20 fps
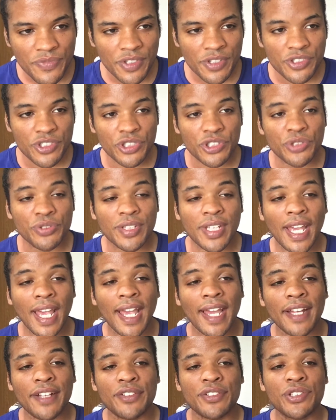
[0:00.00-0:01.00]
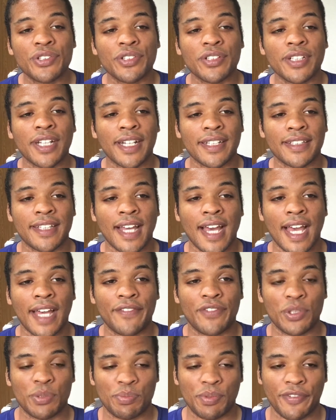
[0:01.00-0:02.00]
So you can do it like that
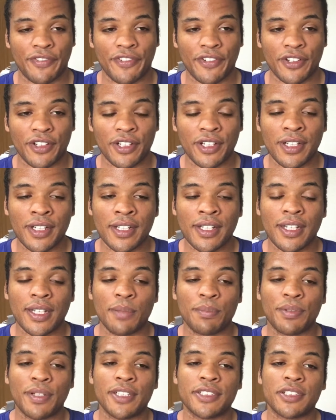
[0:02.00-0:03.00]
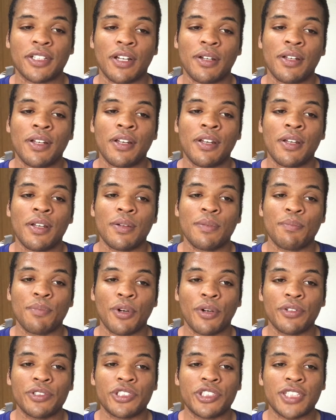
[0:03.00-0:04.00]
if you prefer. And plus,
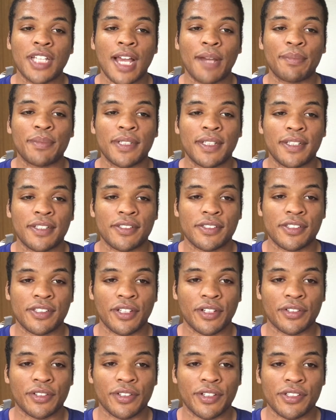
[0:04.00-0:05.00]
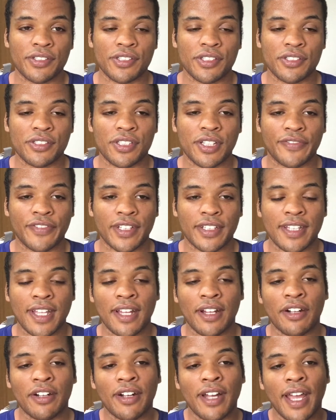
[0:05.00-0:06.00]
most Japanese deodorants and stuff like that
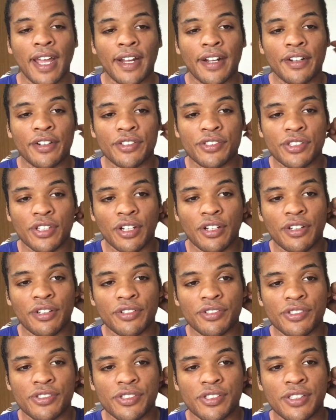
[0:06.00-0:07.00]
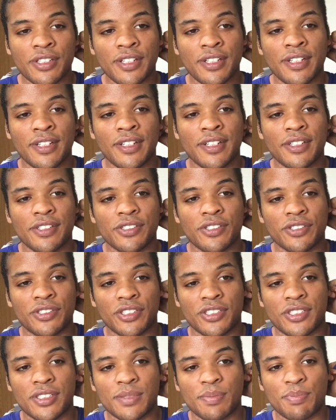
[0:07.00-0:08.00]
are aerosols. So it's
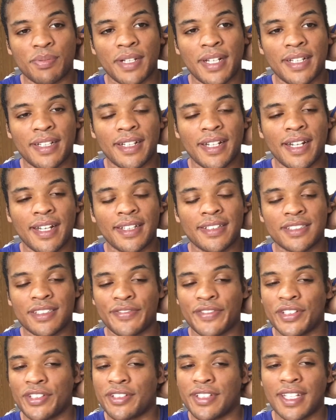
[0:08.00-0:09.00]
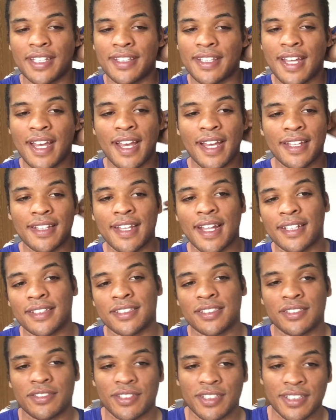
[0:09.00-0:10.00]
a spray kind. So if you don't like that,
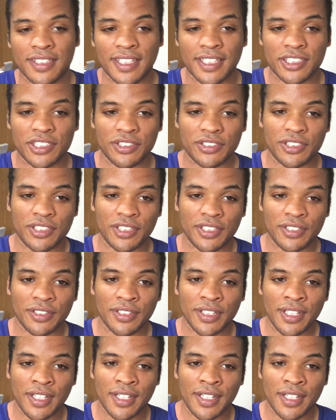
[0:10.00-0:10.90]
that's going to get you too.